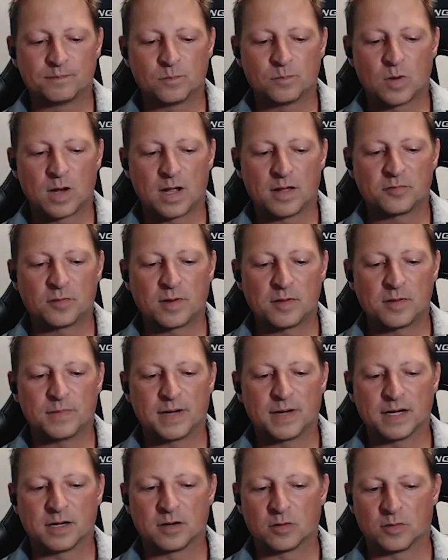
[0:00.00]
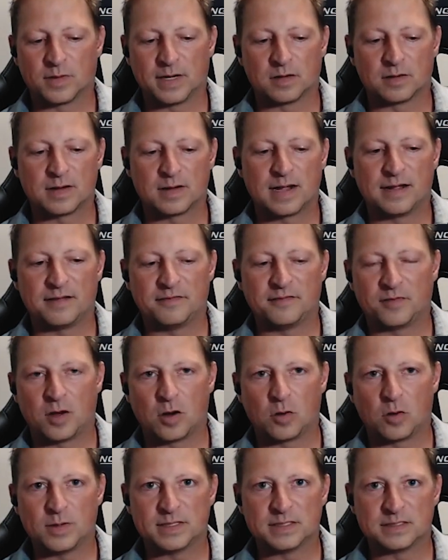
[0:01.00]
Well, throughout my career, I've
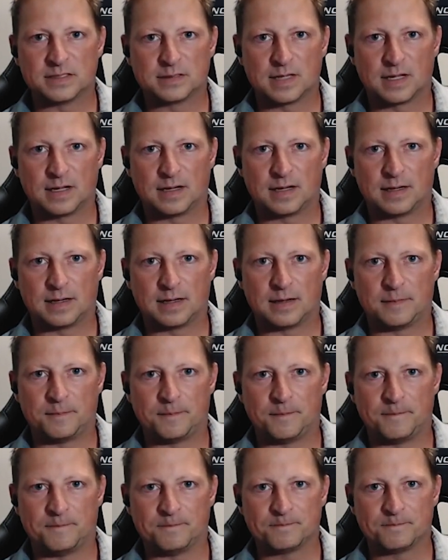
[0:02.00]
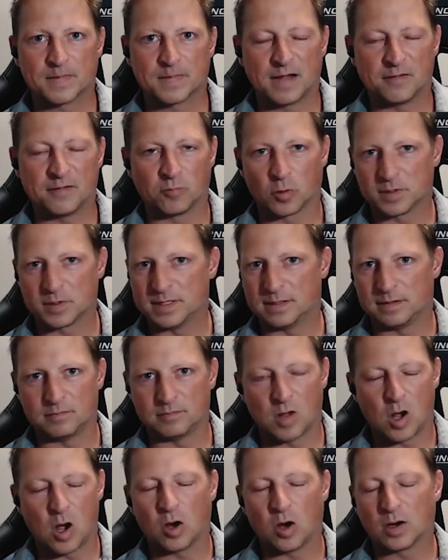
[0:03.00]
always um, I've worked
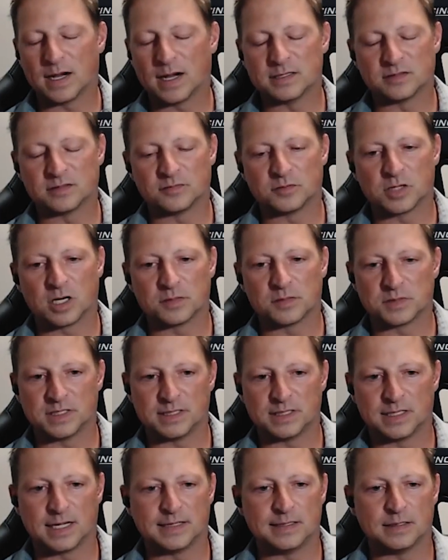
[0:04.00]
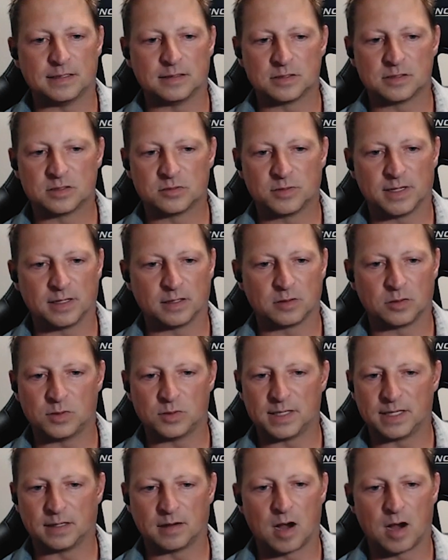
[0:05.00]
in all kinds of jobs in the IT industry,
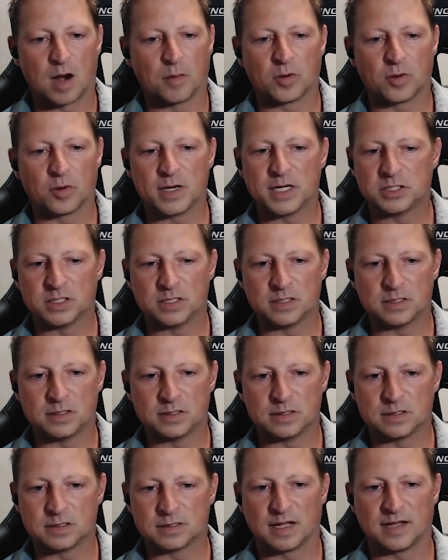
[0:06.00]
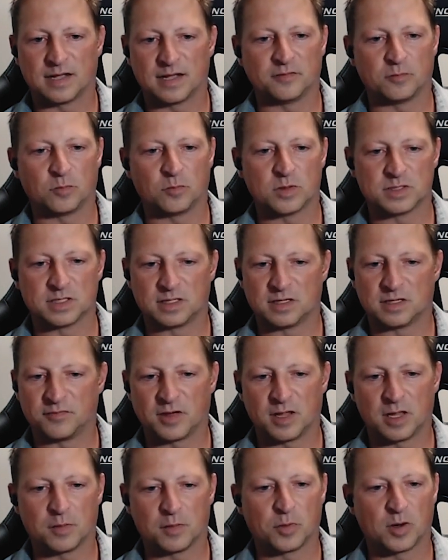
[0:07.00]
including operations. I was a
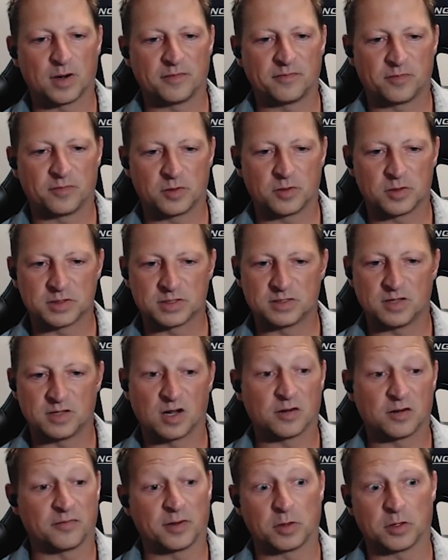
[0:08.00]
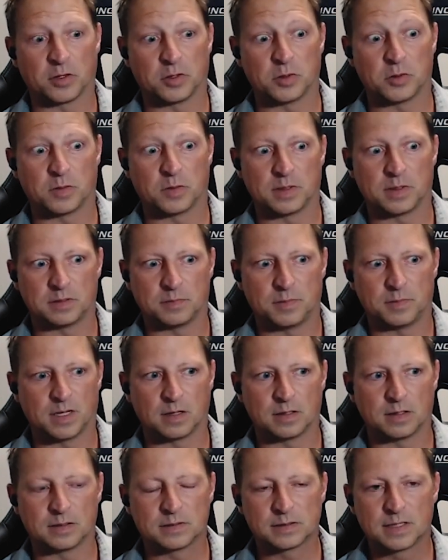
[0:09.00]
developer at first, not a very good one to be
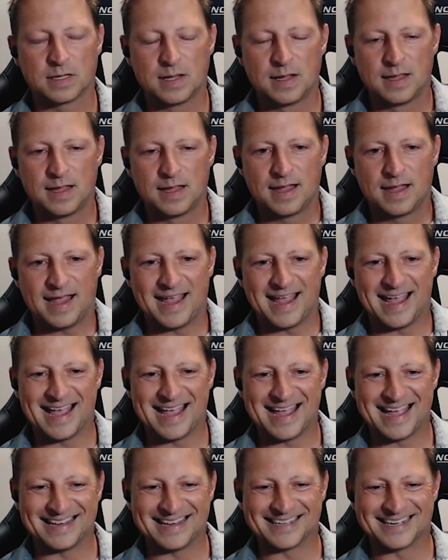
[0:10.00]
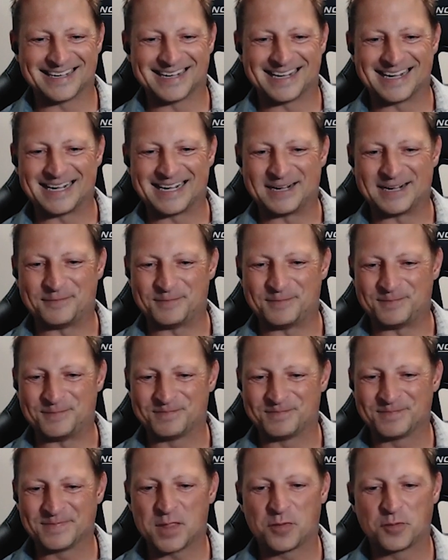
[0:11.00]
honest. And
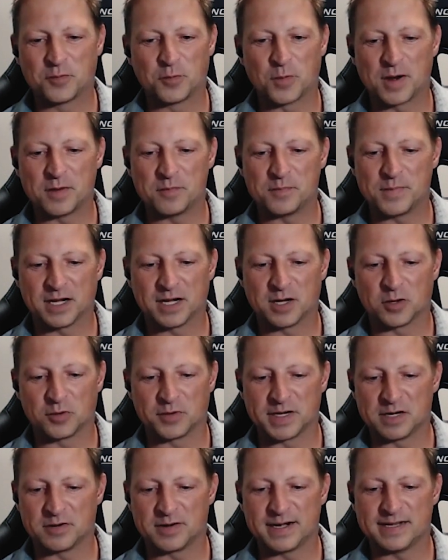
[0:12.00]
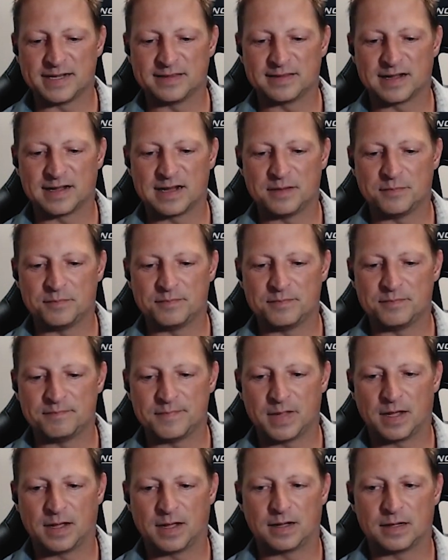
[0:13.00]
um, throughout my career, anytime
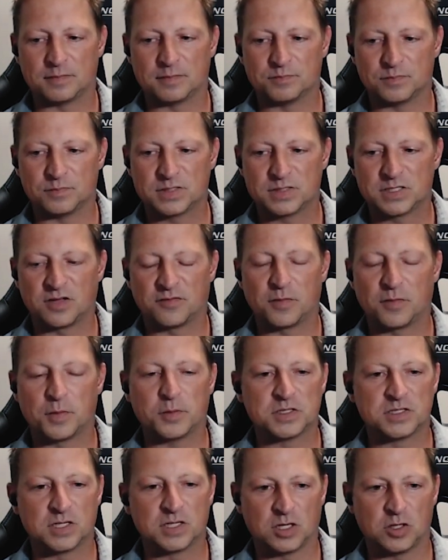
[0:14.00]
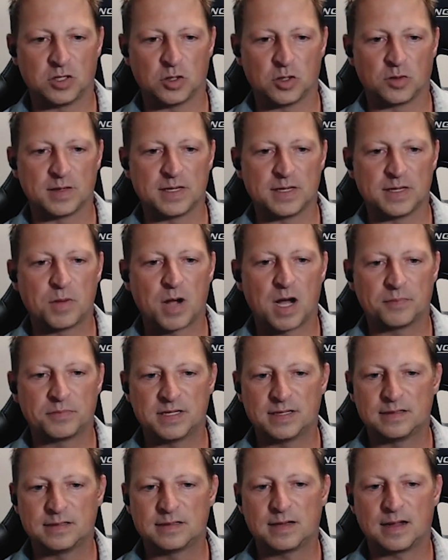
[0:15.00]
um, stuff about security popped
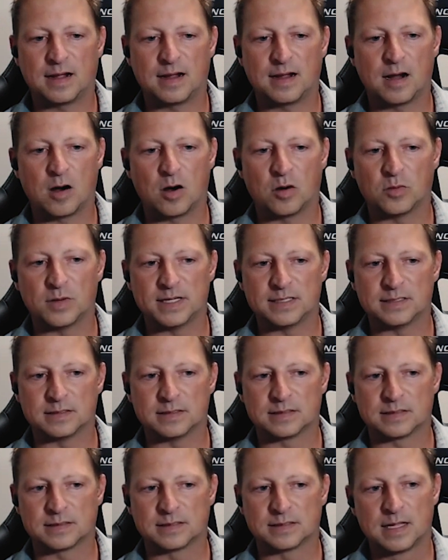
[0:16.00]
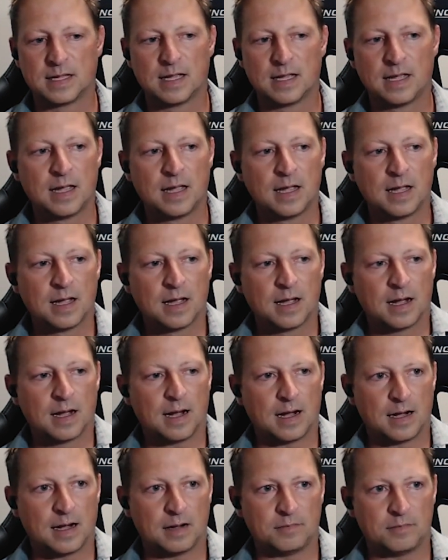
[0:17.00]
in, I always
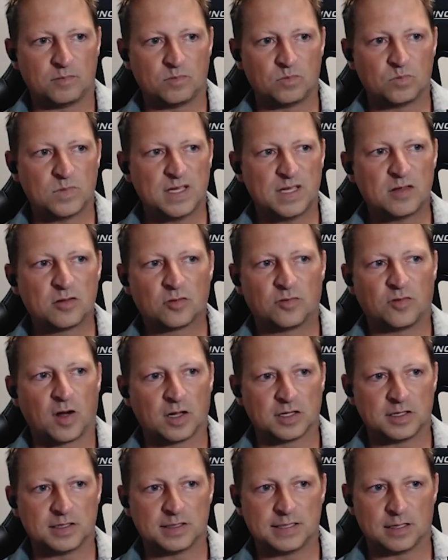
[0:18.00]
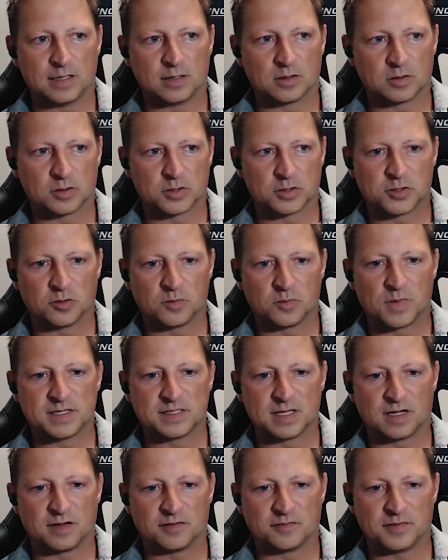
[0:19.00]
um, either volunteered or showed
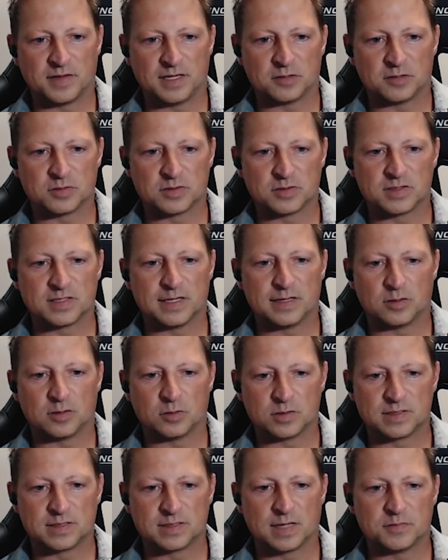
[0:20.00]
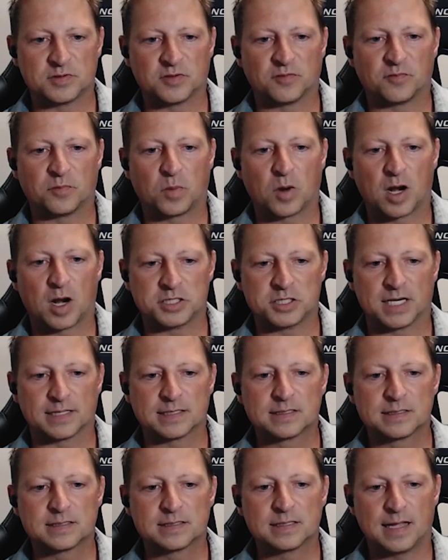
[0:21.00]
myself interested in those types of
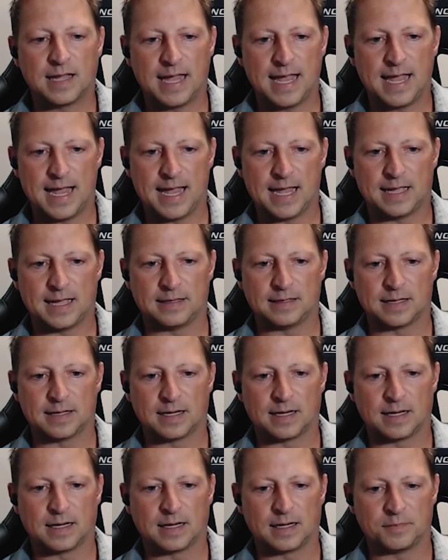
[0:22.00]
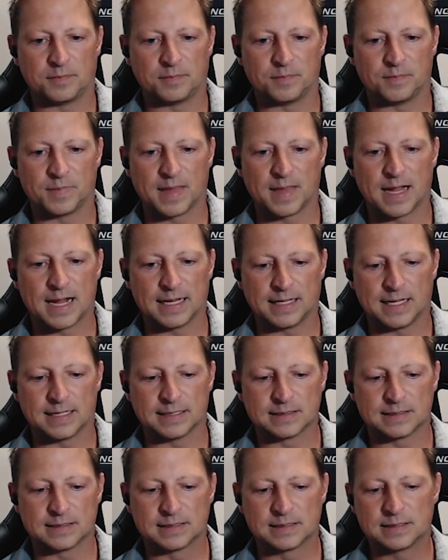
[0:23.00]
projects. And um, I
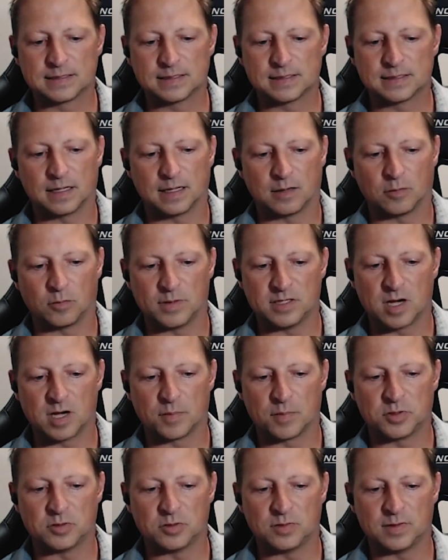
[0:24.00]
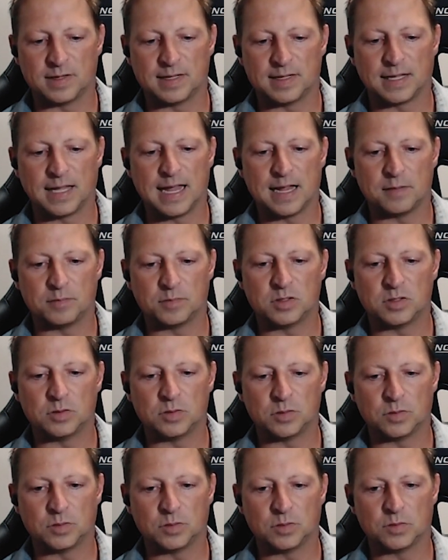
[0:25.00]
guess uh, when the opportunity came
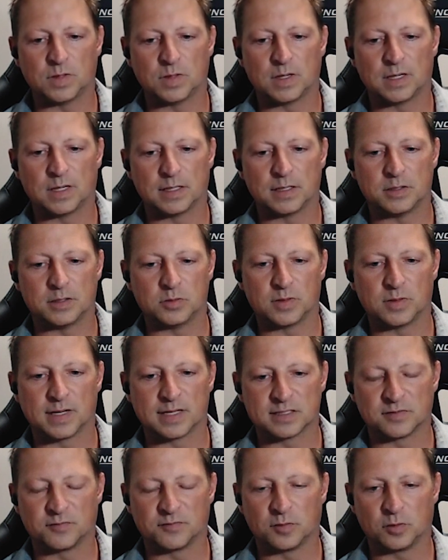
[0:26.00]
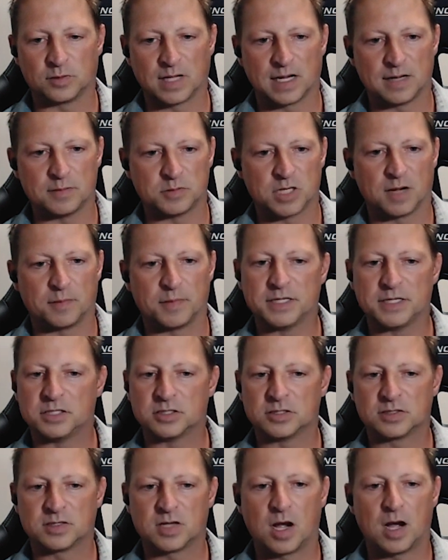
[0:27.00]
to uh, do it as a full time job, I
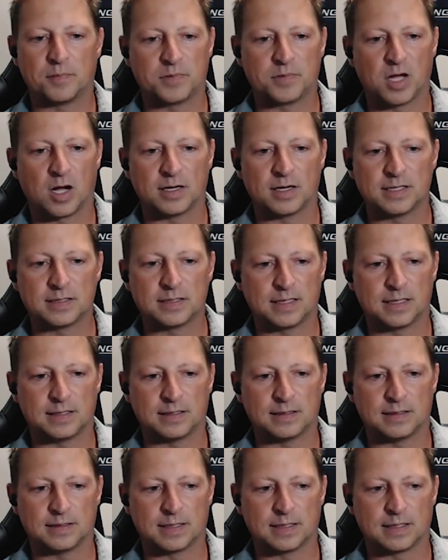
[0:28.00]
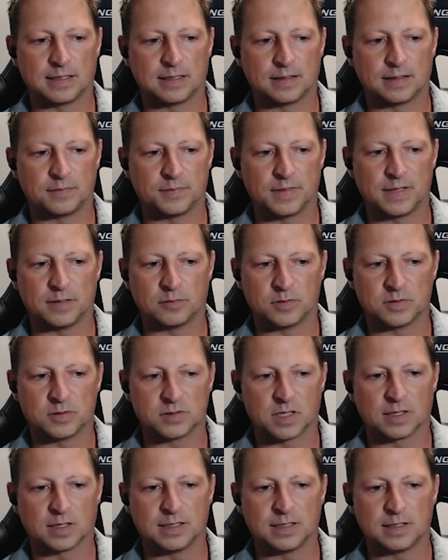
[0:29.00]
just hopped on it and um, and was
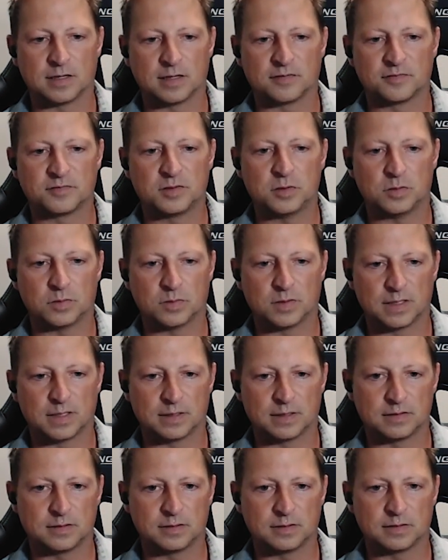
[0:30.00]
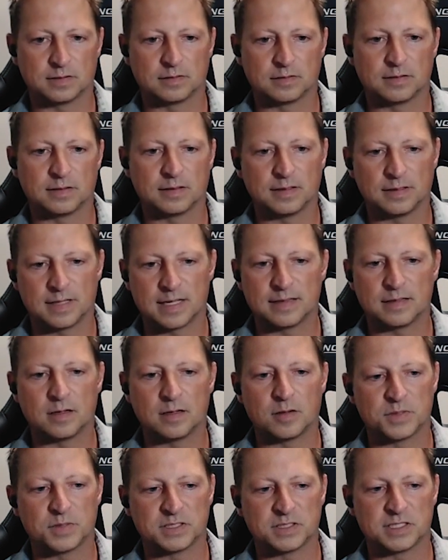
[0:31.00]
lucky enough to uh, to get
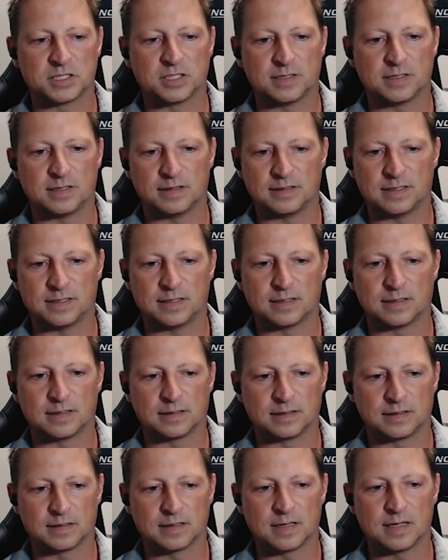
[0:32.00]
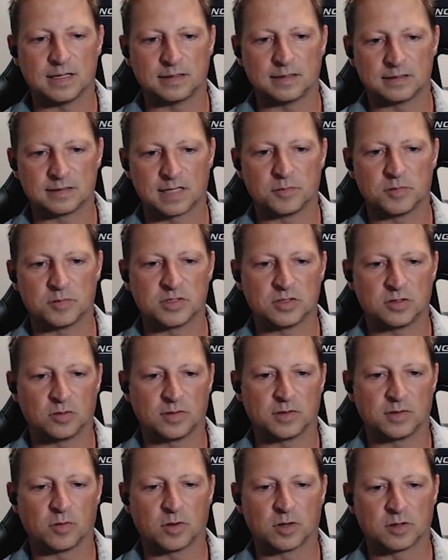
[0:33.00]
a position in the uh, in the
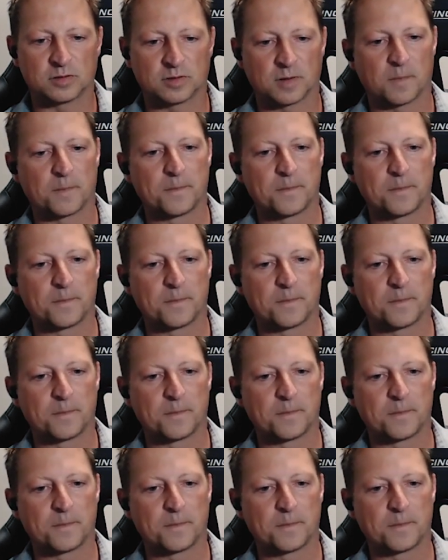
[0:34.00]
cybersecurity world.